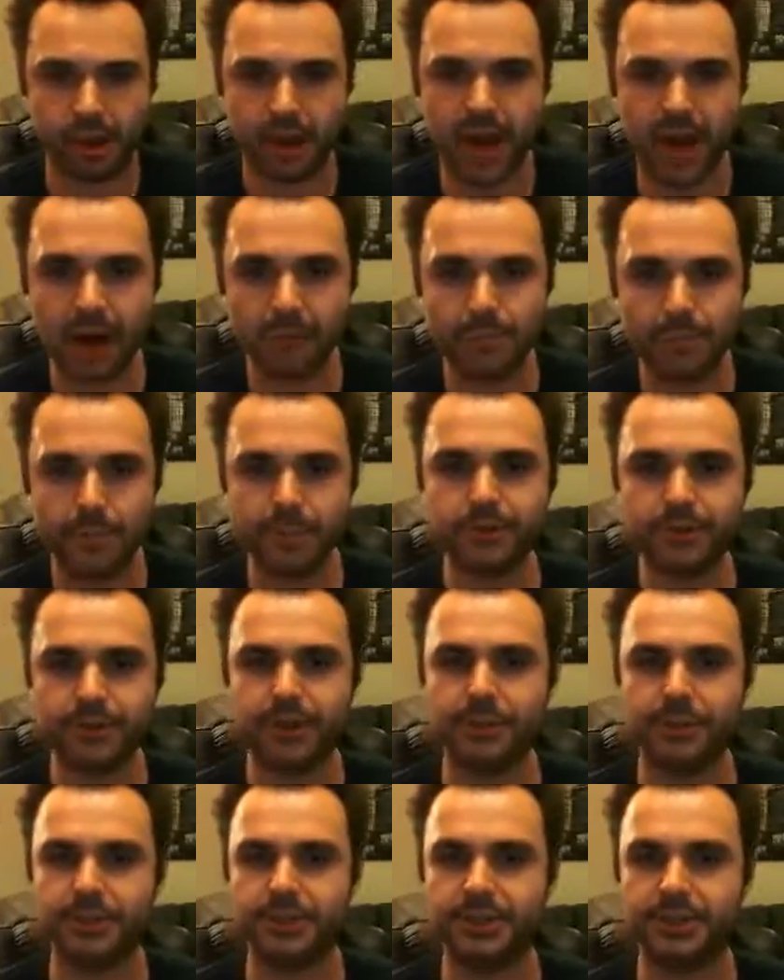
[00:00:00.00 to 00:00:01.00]
would probably
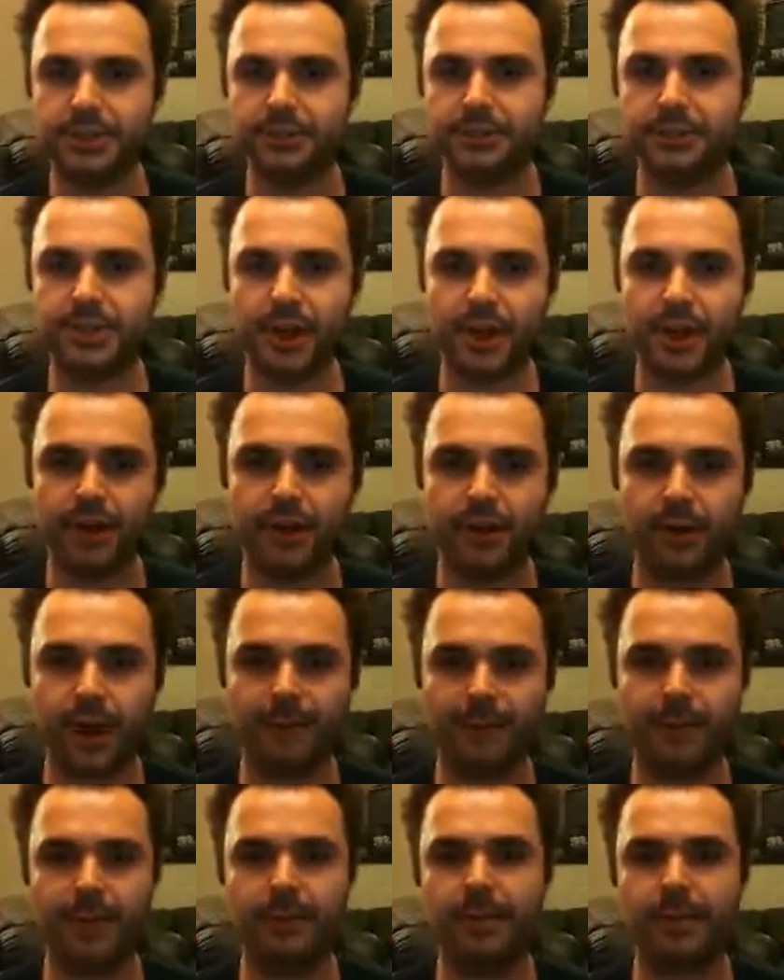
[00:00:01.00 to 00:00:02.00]
drop the Shield Eternal.
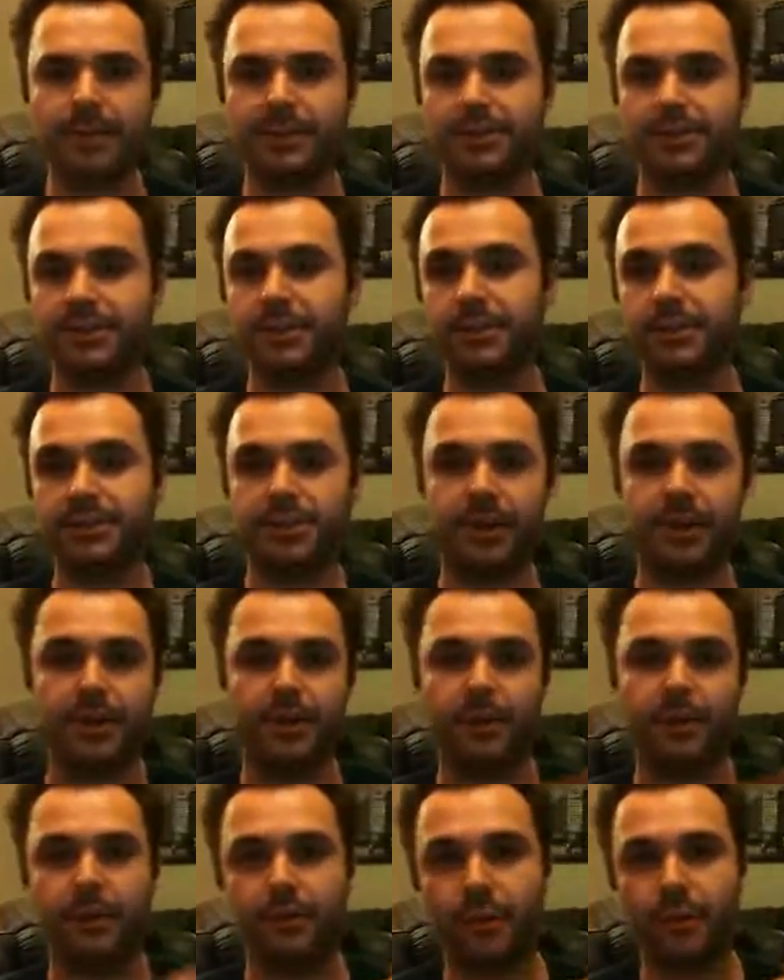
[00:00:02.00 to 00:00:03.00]
I'd probably make the Shield
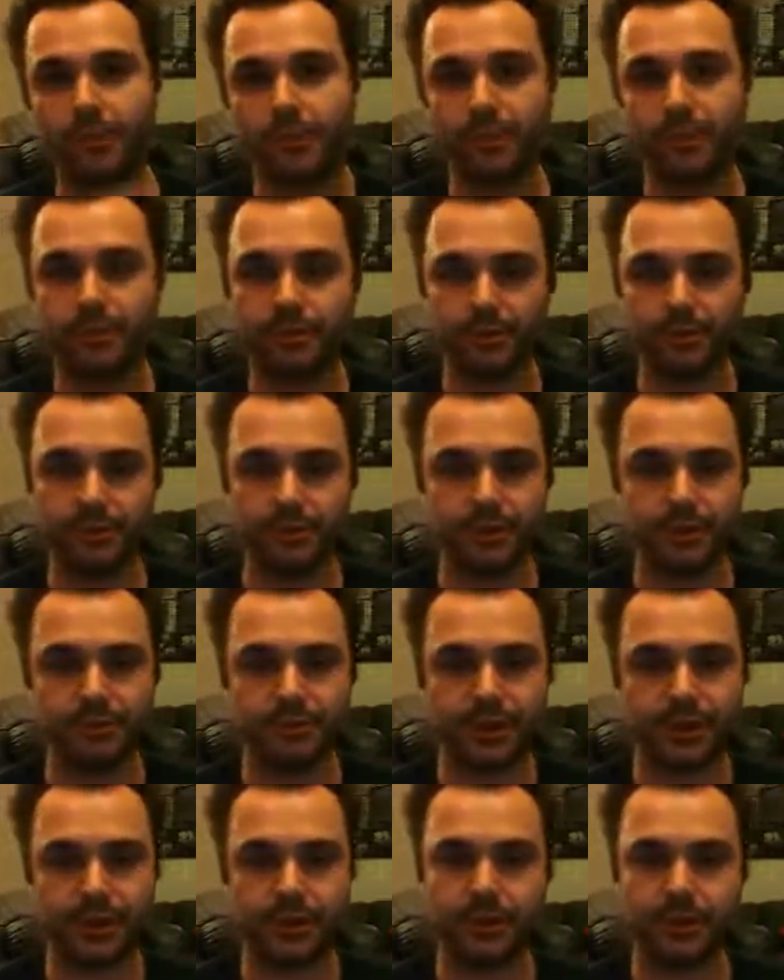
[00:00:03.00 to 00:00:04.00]
Eternal a normal Storm
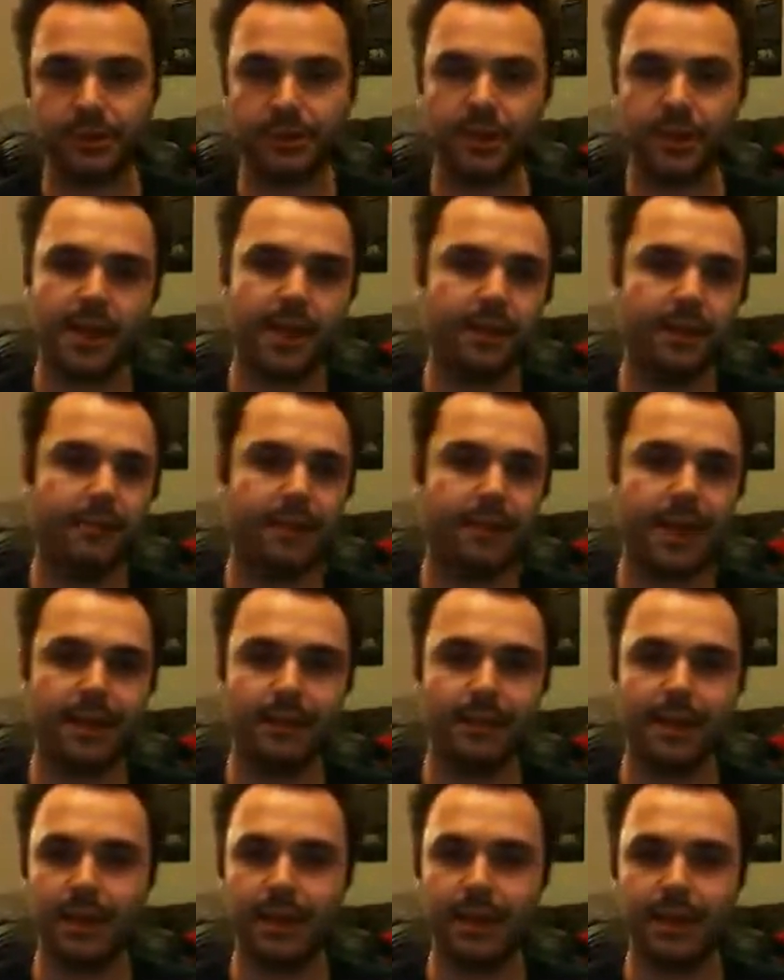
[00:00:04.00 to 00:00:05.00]
Shield.
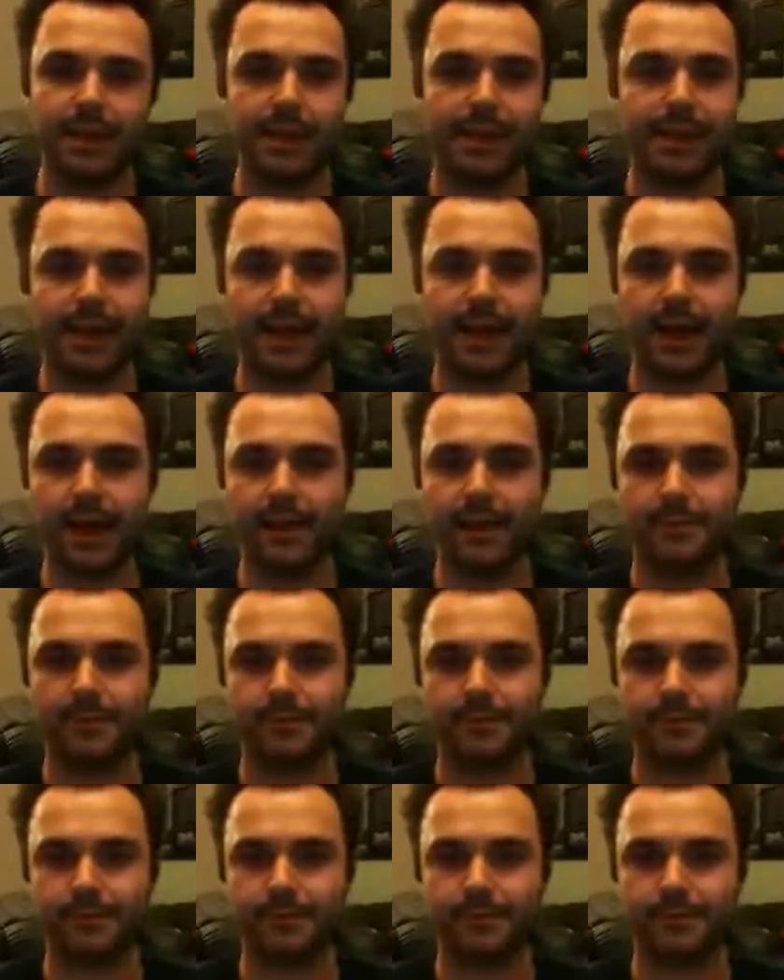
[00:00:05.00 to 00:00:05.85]
Maybe, definitely